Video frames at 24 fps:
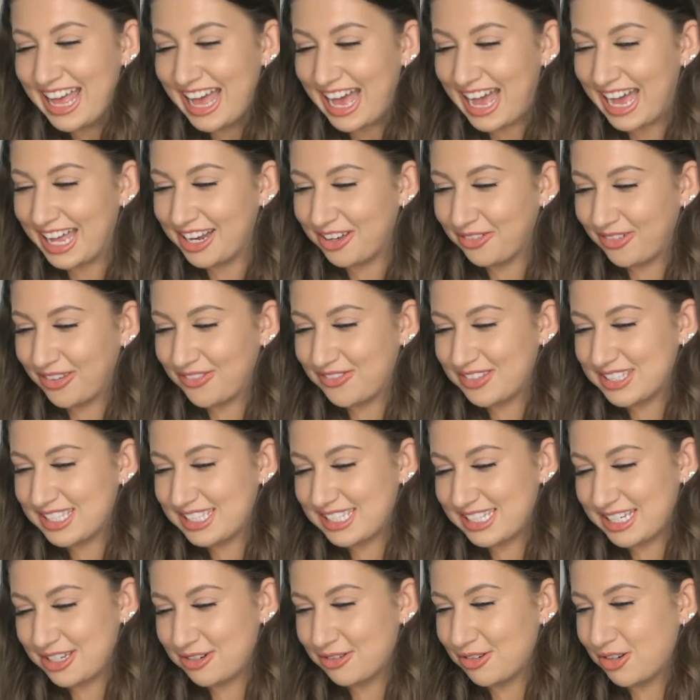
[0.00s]
And we've
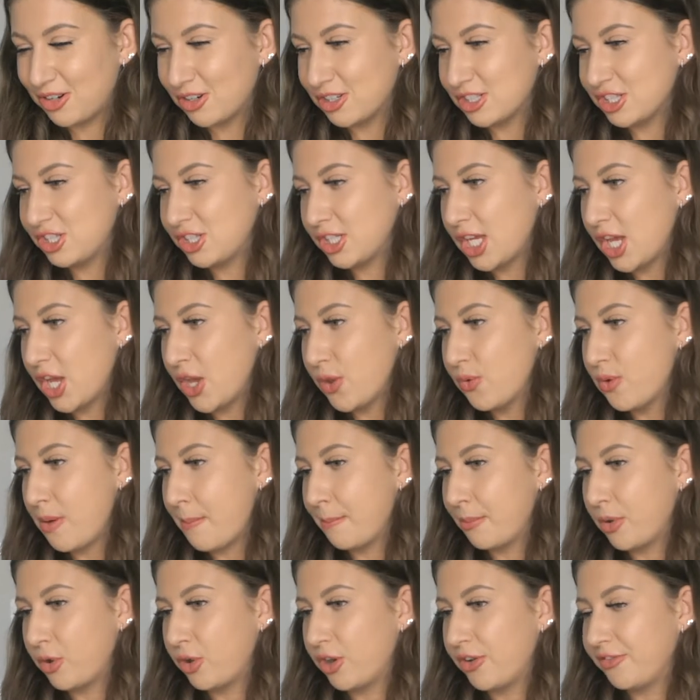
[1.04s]
still got two
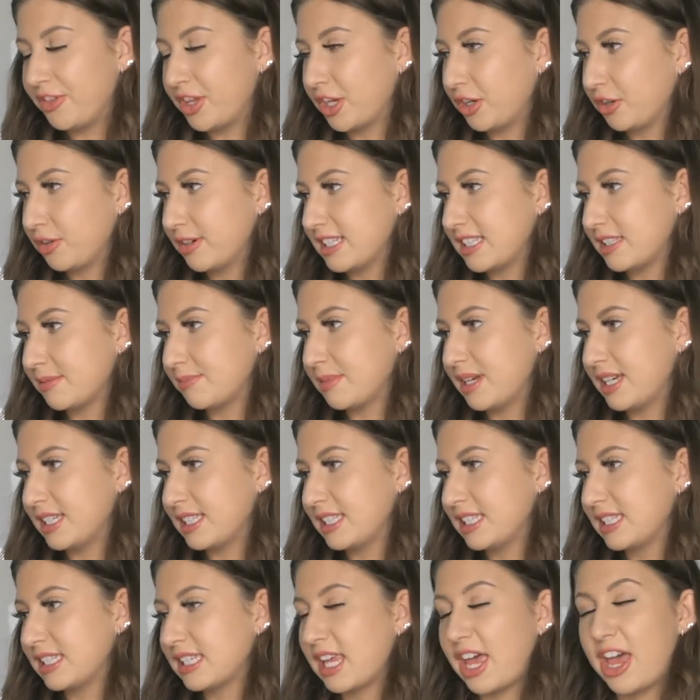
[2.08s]
more of the
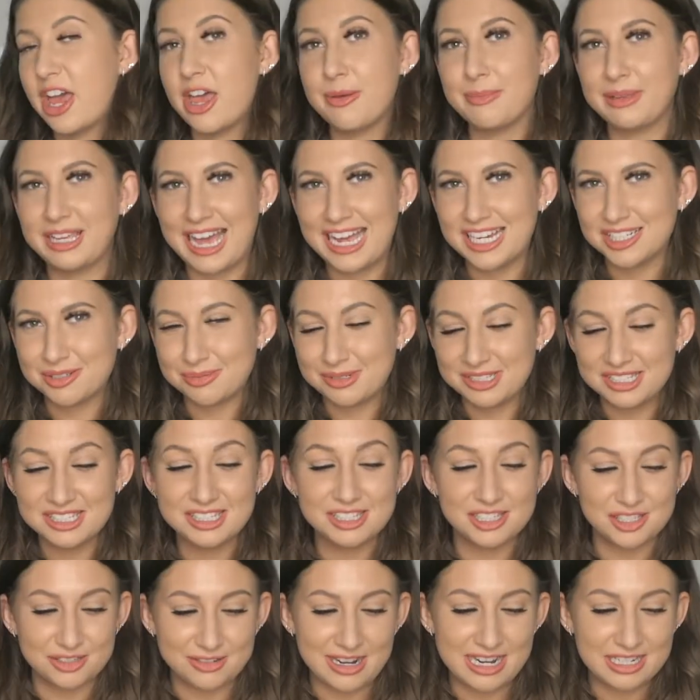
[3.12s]
Christmas um, cash ones
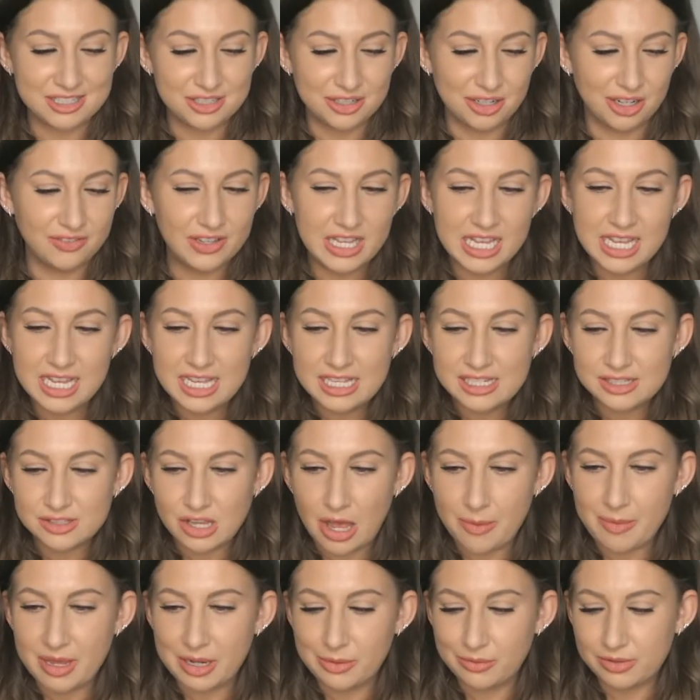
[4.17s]
to scratch off. So,
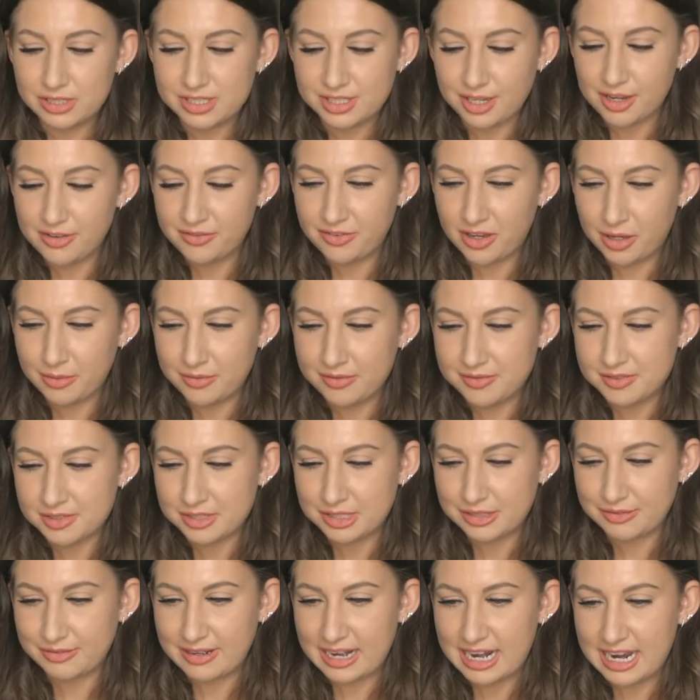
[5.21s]
I mean, so far we've
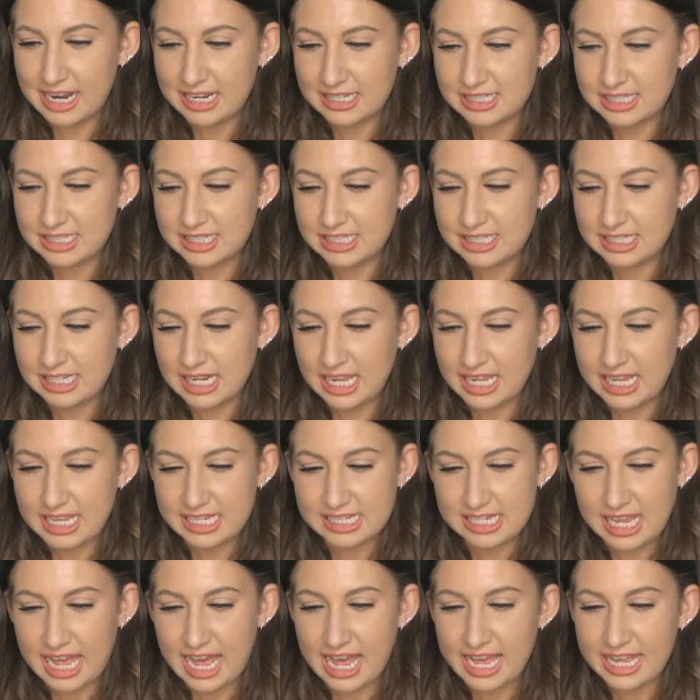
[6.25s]
scratched,
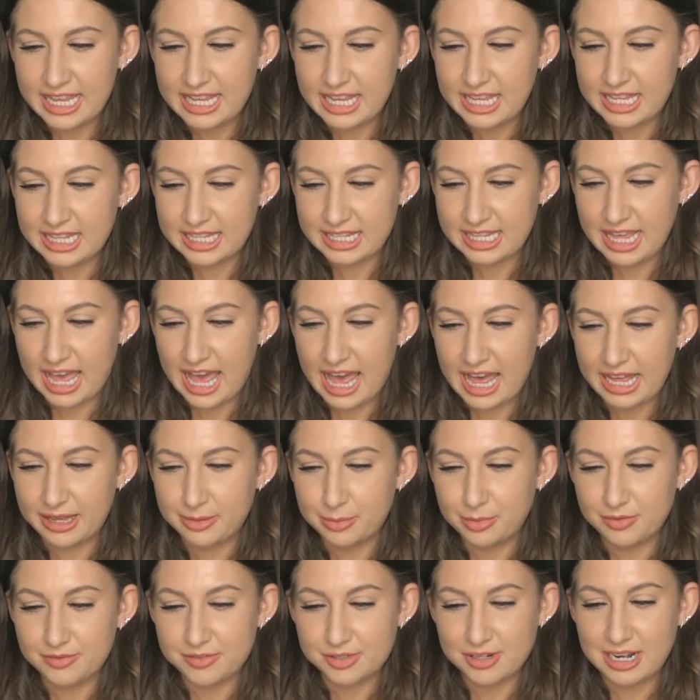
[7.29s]
is it eight? Yeah,
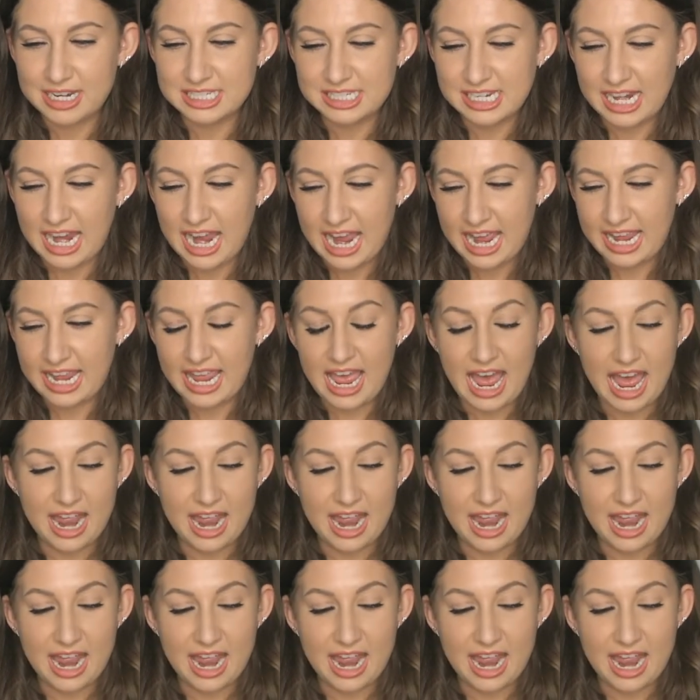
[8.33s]
we've scratched eight.